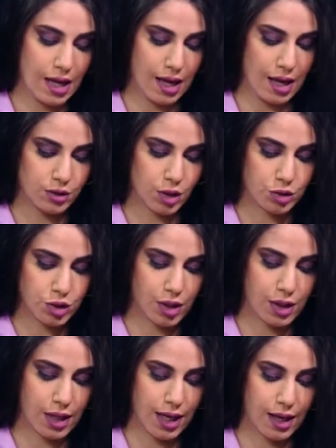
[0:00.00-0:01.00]

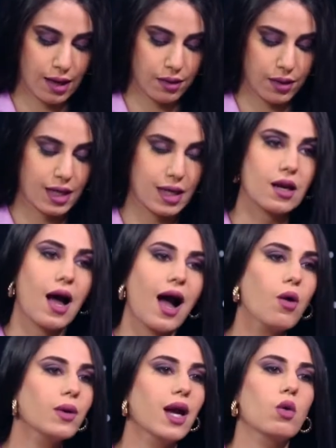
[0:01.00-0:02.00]
Doctor, the
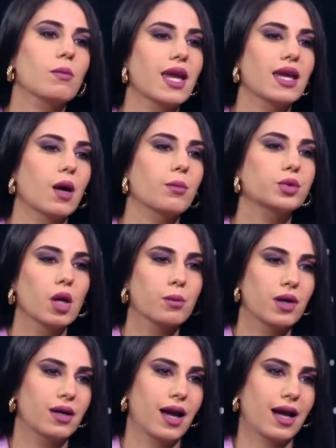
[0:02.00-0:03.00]
how can we make a
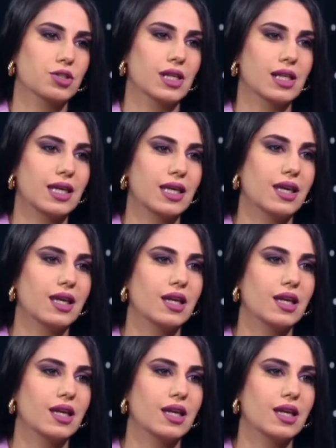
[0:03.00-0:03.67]
proper, actually,